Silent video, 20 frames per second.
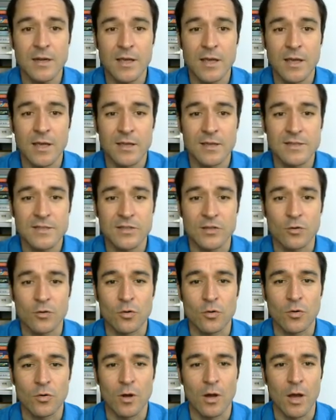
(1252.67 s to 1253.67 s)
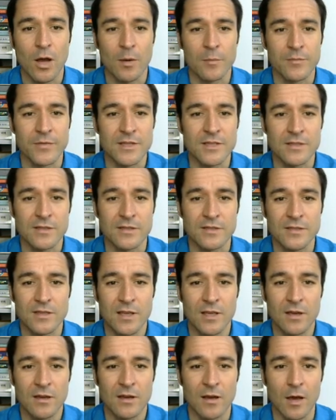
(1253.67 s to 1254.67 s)
So um, this is
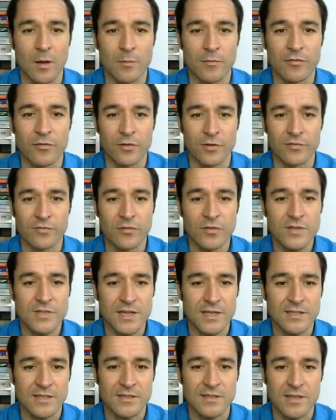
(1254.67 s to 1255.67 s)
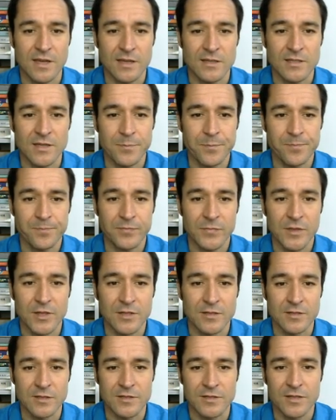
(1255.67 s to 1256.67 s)
um, for the first exercise. This
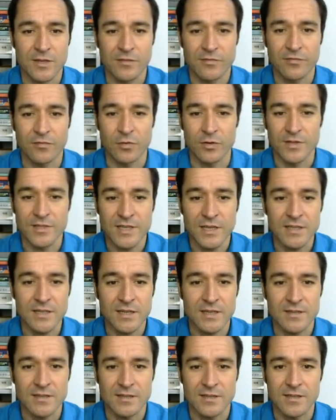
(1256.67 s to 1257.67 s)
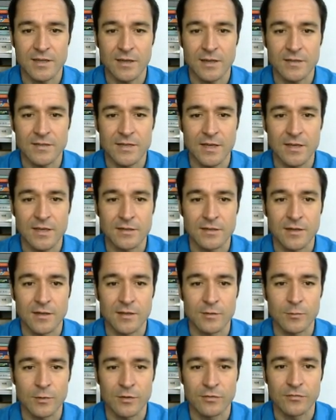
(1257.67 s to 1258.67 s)
is for the second exercise and another
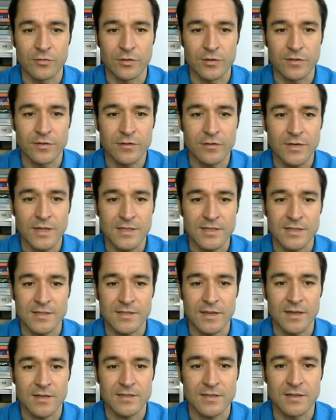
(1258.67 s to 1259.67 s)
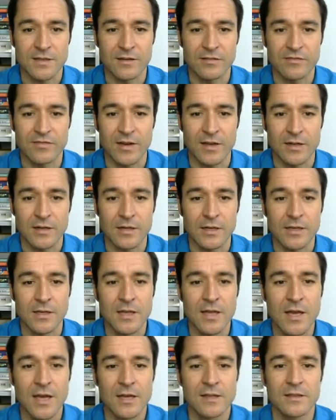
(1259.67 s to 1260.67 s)
one for the third exercise. And then finally,
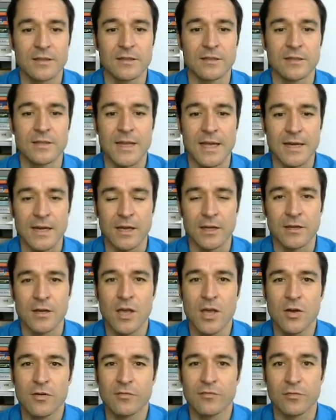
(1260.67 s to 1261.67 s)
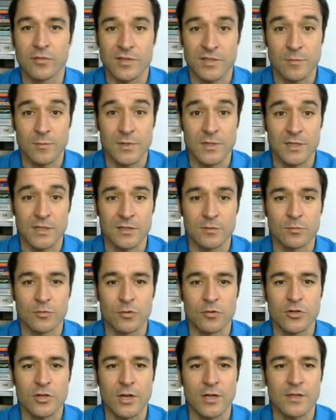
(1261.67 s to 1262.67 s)
the deadline for submitting the
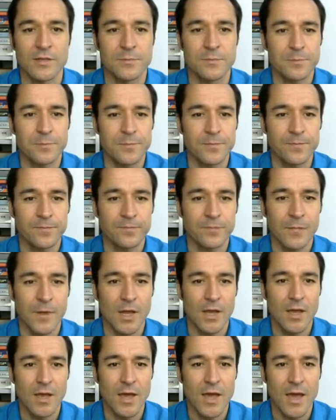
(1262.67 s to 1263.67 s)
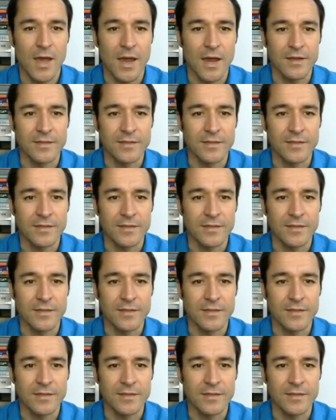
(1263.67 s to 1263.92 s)
project. And then